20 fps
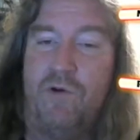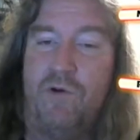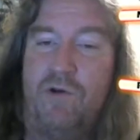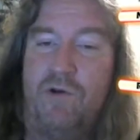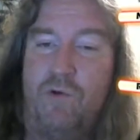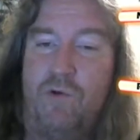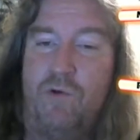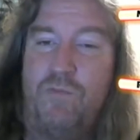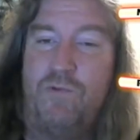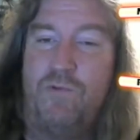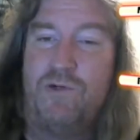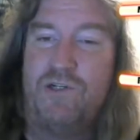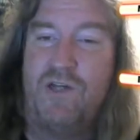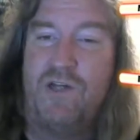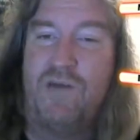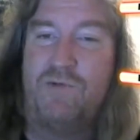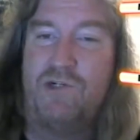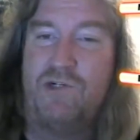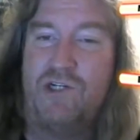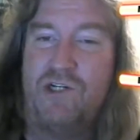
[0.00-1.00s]

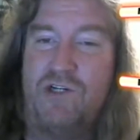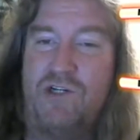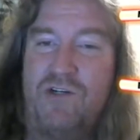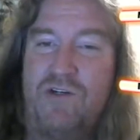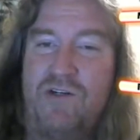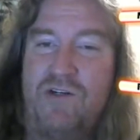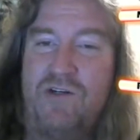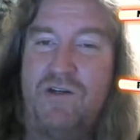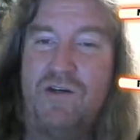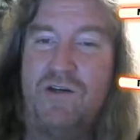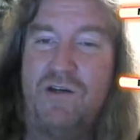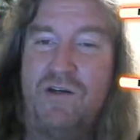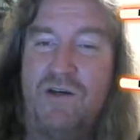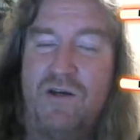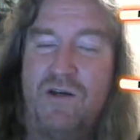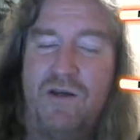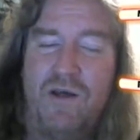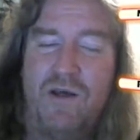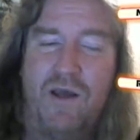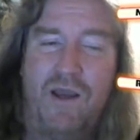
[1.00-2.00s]
perception,
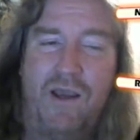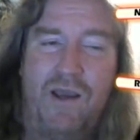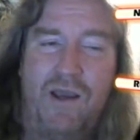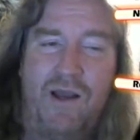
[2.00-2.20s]
and I'm going to